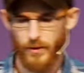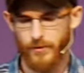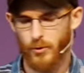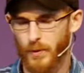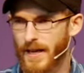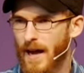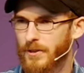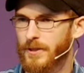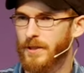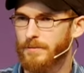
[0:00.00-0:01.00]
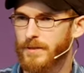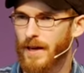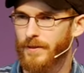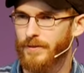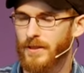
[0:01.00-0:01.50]
with the reality of
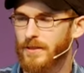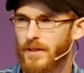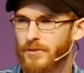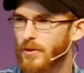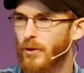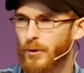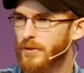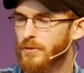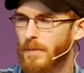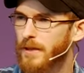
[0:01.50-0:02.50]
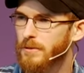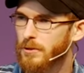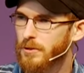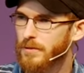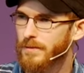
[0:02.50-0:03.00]
death. It doesn't hurt as
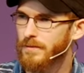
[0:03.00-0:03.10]
much.